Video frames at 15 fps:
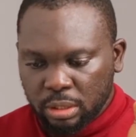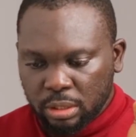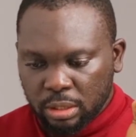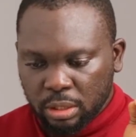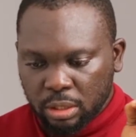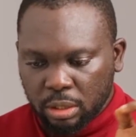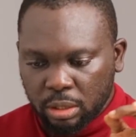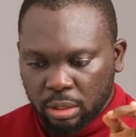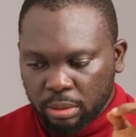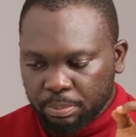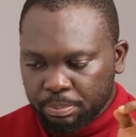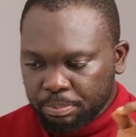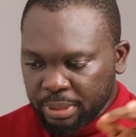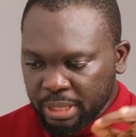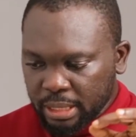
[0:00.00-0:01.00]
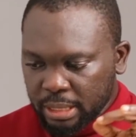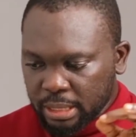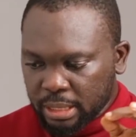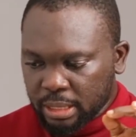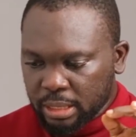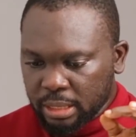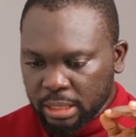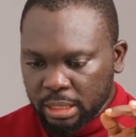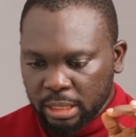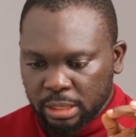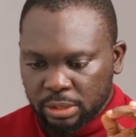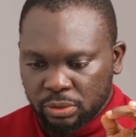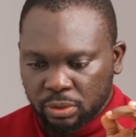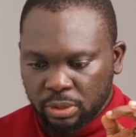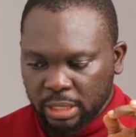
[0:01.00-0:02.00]
the color pink
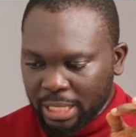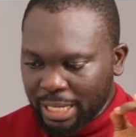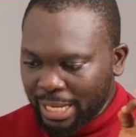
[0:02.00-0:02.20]
into the